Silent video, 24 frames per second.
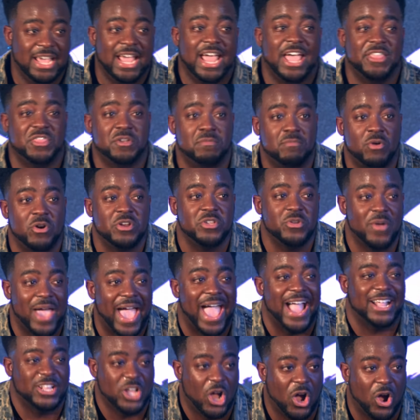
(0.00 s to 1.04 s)
And the more you
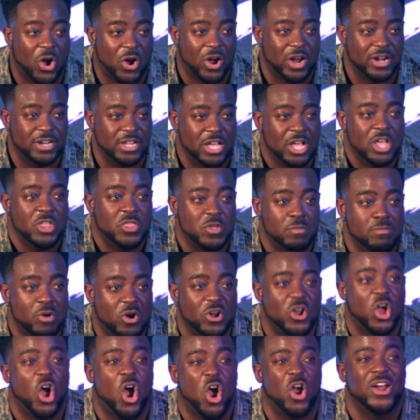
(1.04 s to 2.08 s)
act hard, the
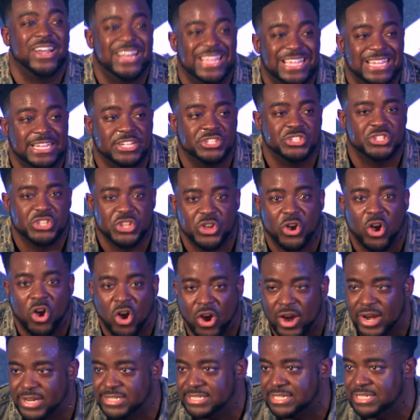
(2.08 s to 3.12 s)
more it hardens your
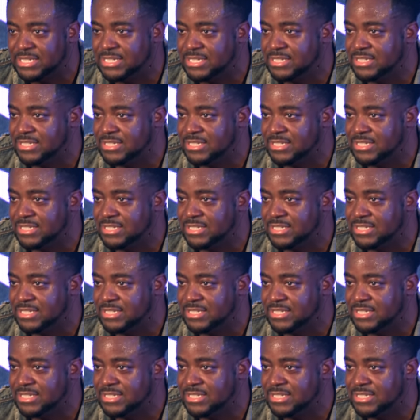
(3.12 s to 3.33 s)
heart.